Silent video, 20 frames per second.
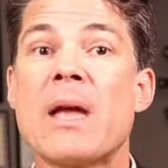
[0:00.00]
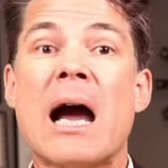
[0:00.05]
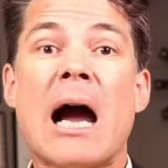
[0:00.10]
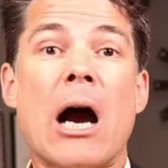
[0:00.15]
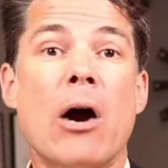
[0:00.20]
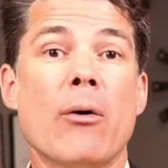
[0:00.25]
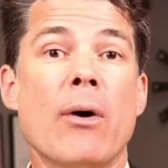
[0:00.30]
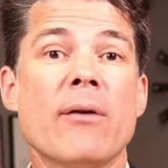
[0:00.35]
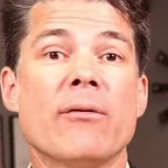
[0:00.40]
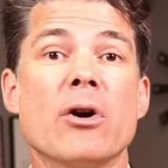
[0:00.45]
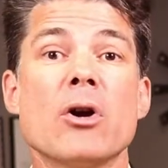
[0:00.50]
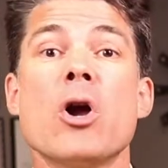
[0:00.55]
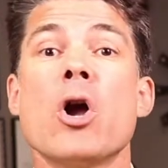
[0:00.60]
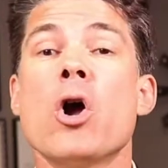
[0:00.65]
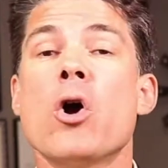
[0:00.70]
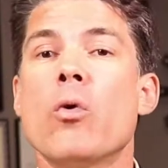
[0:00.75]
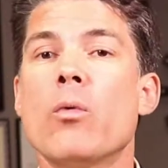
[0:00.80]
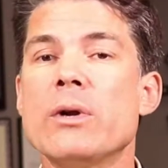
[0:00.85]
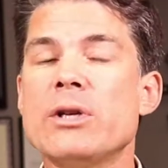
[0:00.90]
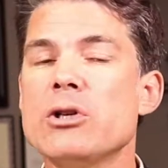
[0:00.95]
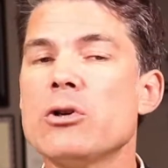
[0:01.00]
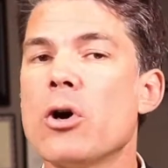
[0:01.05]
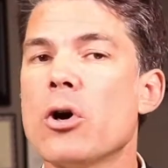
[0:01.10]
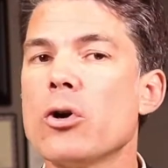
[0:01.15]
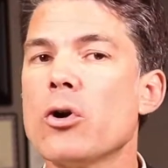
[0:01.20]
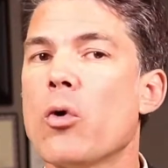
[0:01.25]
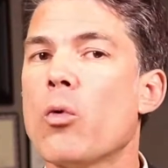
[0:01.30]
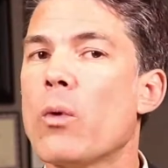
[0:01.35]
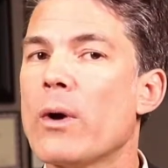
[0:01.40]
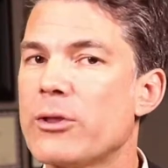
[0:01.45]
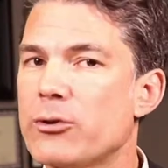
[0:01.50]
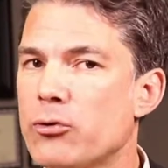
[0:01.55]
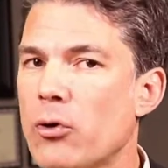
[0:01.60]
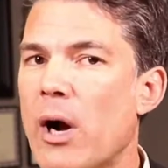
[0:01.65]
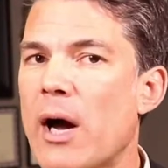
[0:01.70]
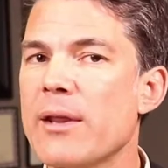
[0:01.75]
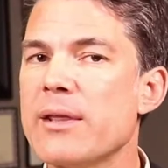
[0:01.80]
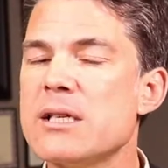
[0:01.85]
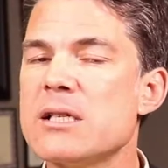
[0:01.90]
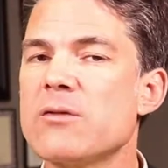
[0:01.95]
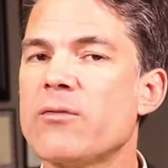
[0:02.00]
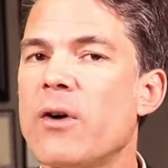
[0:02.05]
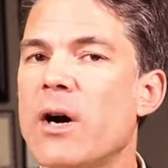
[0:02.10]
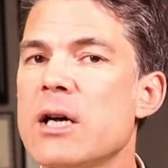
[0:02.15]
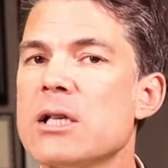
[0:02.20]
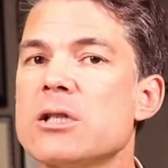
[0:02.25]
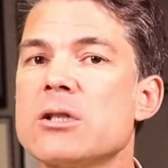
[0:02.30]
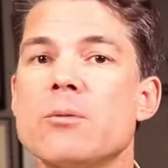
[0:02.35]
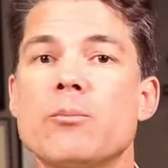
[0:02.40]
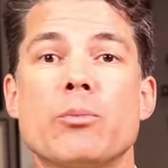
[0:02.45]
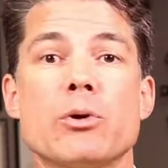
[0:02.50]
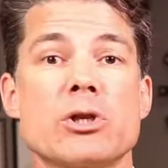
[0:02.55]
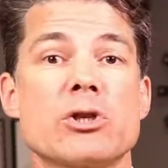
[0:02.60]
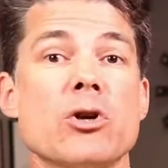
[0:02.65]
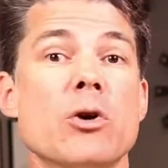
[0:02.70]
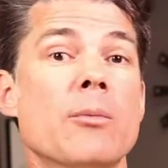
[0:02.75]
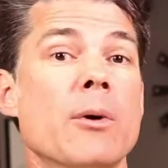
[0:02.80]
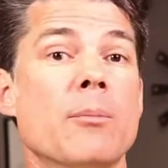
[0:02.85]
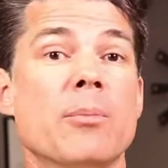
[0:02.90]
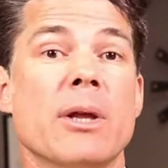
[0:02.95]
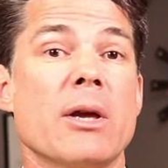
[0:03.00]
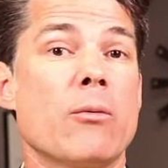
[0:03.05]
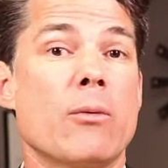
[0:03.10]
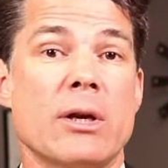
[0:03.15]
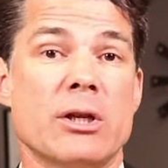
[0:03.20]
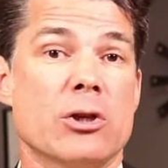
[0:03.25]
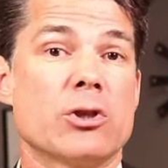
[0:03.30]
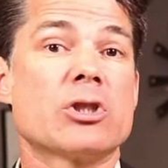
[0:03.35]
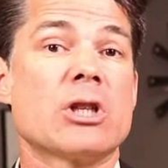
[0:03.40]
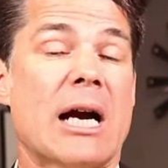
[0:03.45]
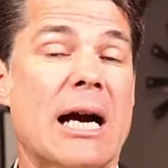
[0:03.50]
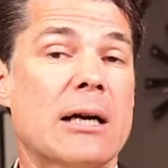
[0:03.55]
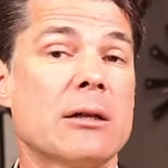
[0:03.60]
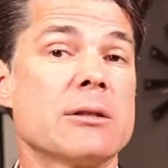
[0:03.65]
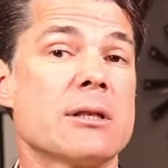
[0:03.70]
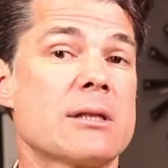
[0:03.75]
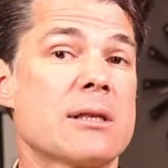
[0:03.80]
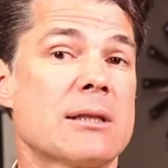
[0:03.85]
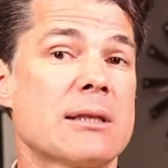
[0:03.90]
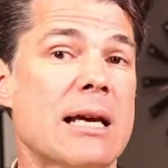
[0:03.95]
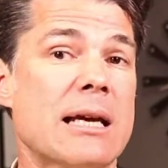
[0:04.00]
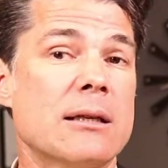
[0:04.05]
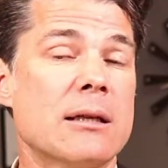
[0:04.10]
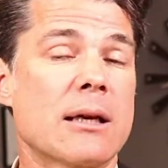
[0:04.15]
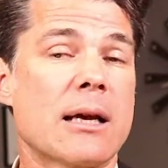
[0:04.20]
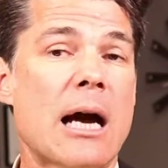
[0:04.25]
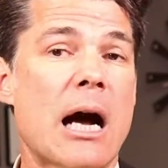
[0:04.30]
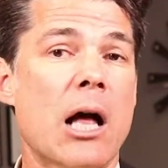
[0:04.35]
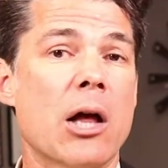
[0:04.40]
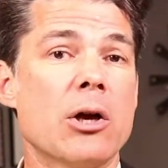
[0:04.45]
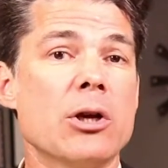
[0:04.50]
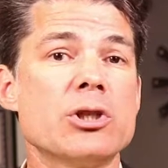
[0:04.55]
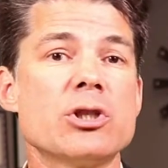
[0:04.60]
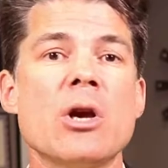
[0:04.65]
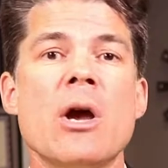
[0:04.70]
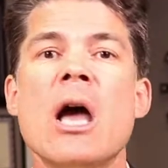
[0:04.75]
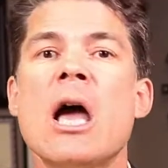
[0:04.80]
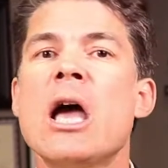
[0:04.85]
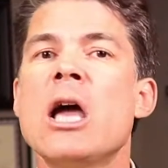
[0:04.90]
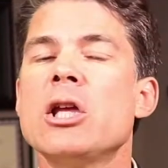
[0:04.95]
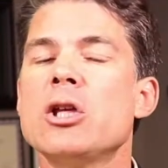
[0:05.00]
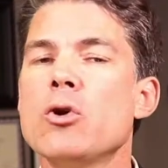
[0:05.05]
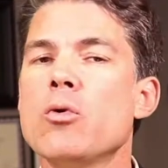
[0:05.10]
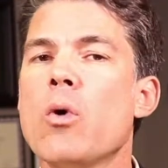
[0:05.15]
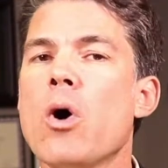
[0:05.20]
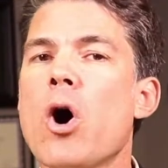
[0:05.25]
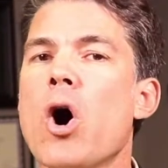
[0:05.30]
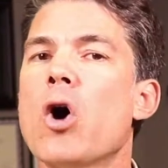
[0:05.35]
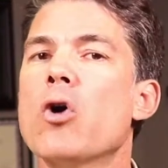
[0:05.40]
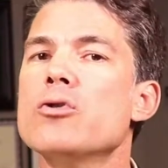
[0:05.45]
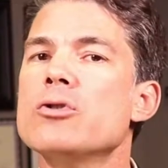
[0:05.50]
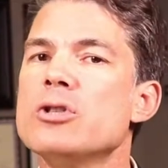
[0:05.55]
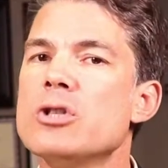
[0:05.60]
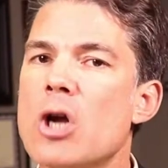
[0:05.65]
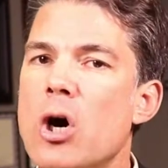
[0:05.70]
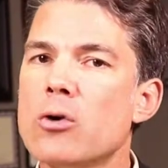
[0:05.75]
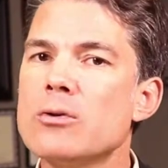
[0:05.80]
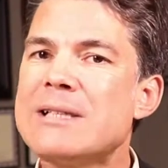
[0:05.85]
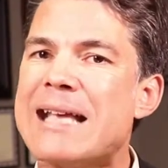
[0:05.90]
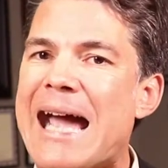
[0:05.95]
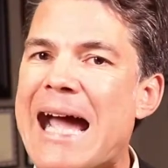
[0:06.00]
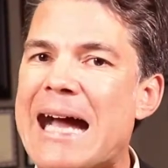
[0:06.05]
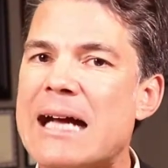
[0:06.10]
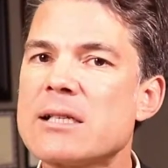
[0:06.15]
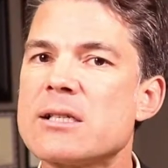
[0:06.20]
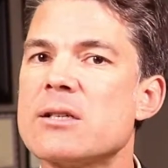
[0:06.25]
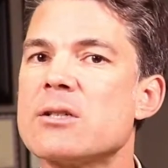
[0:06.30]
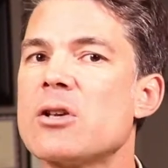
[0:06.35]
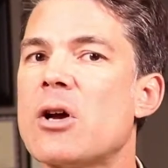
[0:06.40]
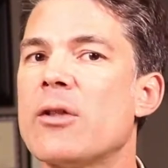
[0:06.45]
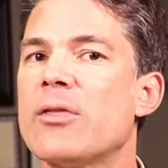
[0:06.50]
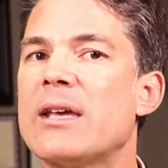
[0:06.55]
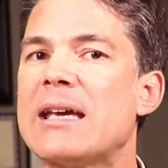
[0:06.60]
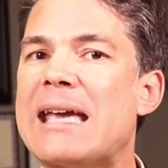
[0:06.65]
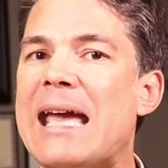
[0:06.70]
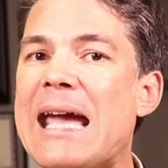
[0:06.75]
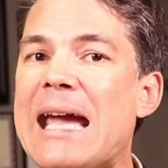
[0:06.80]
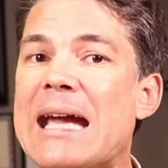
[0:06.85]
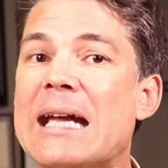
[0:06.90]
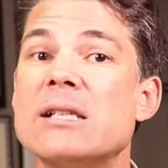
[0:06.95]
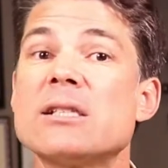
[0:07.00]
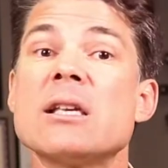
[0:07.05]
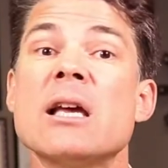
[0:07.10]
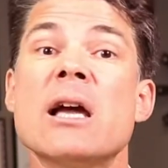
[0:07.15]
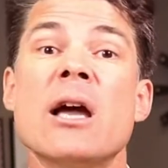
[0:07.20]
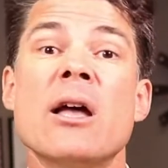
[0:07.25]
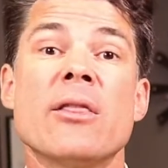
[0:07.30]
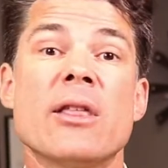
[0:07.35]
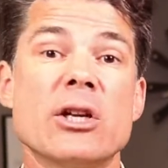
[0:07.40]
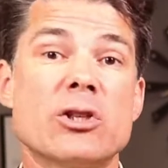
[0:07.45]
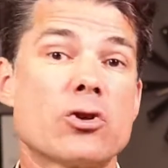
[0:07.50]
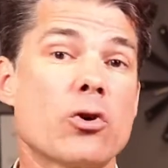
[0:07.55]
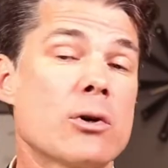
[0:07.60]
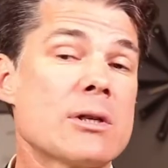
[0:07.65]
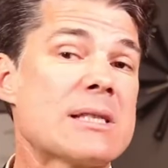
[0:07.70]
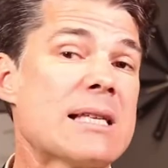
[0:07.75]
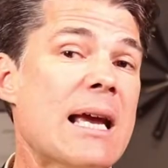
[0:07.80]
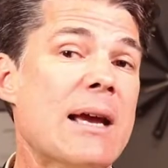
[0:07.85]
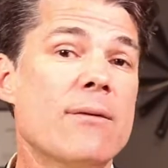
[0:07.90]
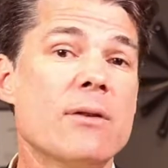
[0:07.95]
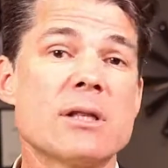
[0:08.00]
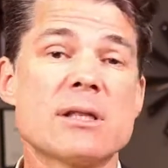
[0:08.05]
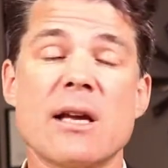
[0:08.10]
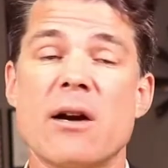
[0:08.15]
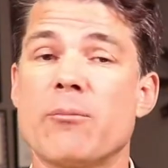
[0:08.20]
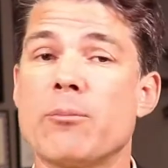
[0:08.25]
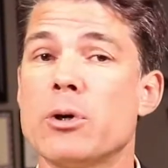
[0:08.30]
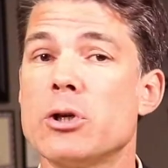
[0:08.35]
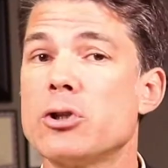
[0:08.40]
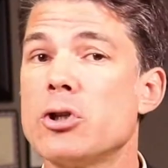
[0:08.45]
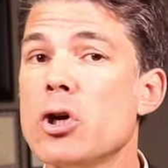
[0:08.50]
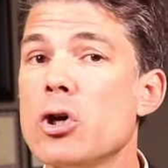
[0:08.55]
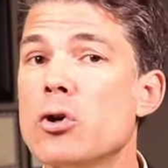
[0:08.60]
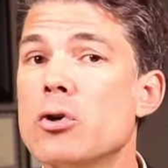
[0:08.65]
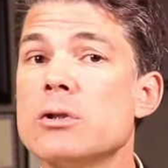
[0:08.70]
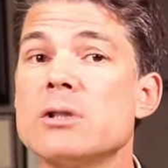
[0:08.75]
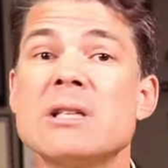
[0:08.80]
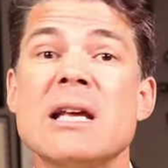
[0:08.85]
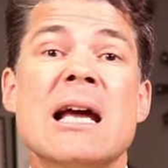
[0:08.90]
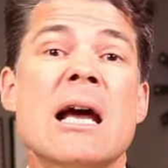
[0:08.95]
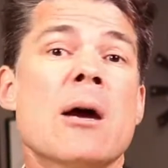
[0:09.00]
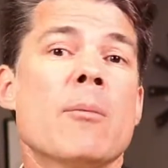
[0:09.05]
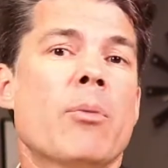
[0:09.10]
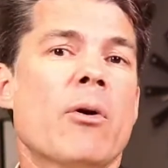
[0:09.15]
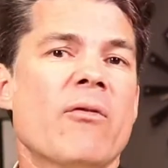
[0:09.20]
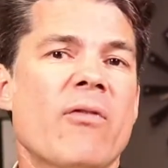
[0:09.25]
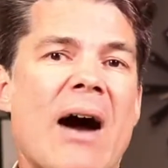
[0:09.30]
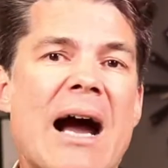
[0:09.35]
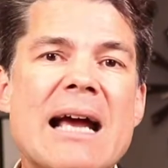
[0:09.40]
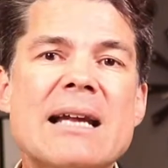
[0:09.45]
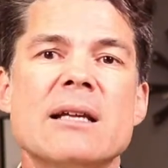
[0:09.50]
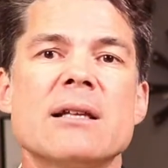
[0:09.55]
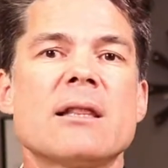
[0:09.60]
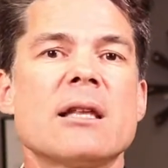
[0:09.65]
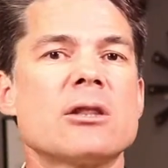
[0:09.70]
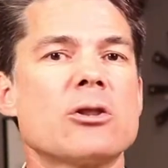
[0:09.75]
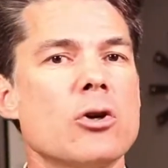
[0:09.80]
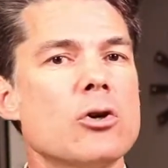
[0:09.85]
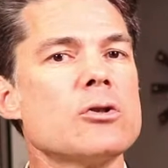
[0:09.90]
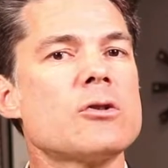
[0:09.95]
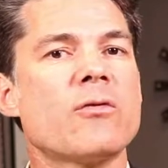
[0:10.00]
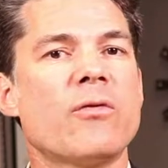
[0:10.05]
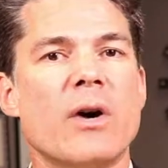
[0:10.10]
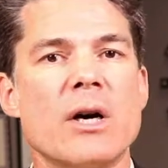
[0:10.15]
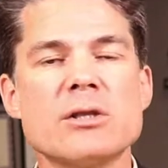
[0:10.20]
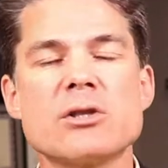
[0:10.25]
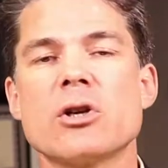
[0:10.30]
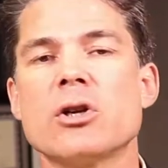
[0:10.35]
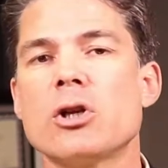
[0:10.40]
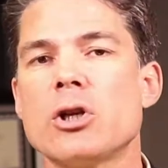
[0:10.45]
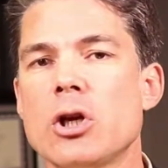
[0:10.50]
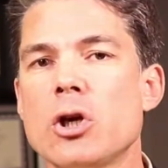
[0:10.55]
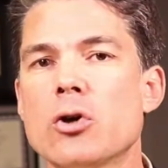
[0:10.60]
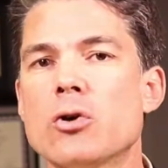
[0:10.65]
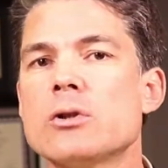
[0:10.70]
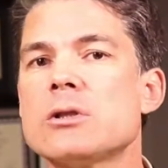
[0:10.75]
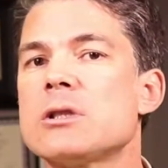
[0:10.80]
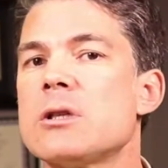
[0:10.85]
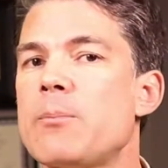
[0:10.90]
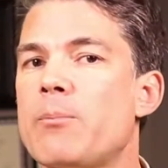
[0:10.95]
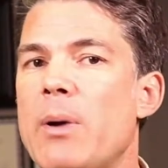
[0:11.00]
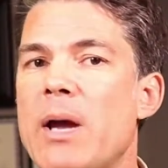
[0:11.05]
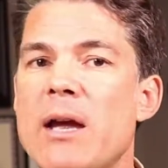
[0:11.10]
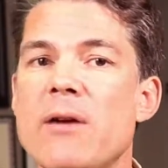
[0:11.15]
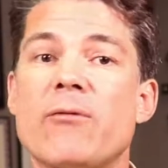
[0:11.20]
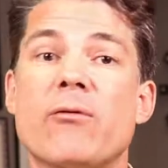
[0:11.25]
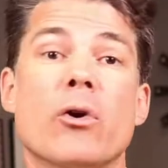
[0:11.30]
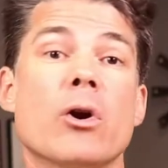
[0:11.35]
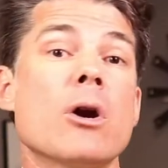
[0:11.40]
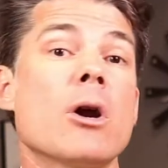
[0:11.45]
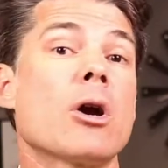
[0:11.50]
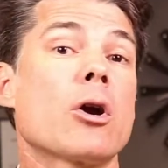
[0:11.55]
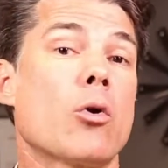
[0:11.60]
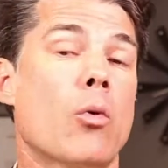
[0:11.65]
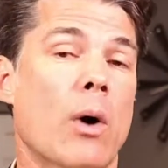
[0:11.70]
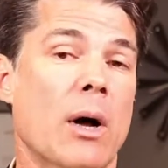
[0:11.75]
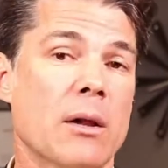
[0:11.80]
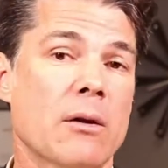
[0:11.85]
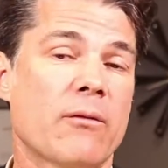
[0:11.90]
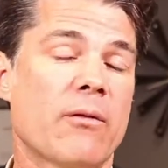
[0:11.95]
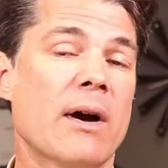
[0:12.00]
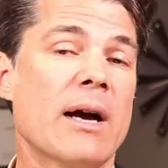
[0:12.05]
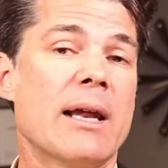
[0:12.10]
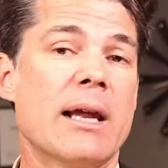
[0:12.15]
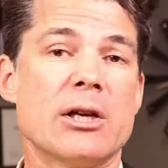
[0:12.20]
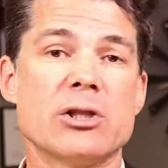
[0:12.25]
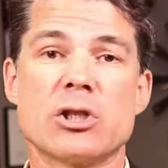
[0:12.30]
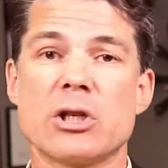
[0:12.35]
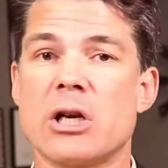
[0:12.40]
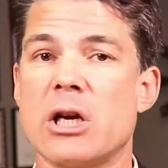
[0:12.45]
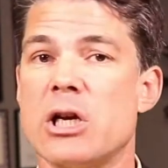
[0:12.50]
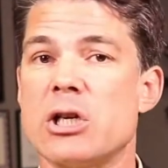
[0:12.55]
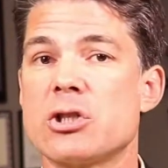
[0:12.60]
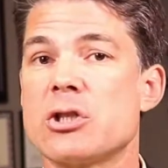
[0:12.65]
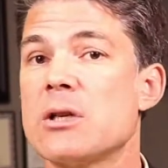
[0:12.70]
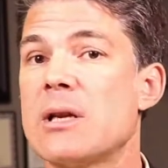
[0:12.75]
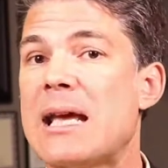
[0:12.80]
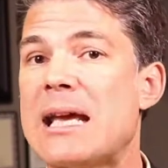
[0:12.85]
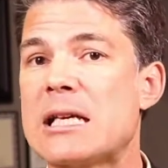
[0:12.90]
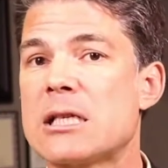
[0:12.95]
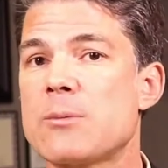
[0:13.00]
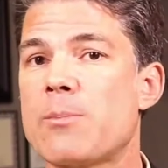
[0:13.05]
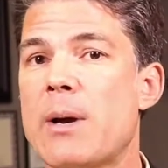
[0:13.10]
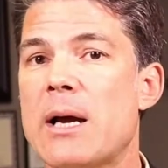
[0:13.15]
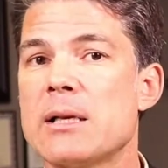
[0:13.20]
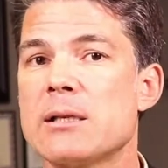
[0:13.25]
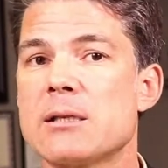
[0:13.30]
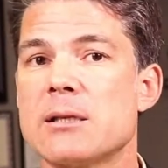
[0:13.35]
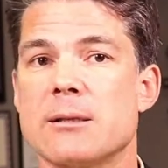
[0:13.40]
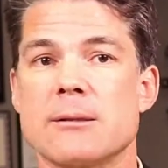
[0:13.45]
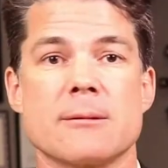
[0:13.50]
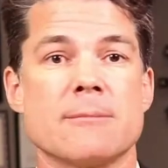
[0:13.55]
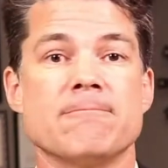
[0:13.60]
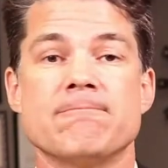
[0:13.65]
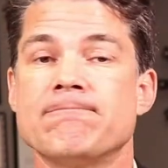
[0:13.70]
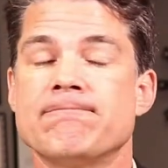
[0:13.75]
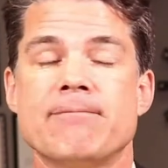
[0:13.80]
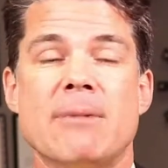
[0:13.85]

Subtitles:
However, when you go to withdraw these funds, presumably when your child is attending college, you will owe no taxes on the gains that your savings have produced, provided that those funds are used to pay for qualified education expenses.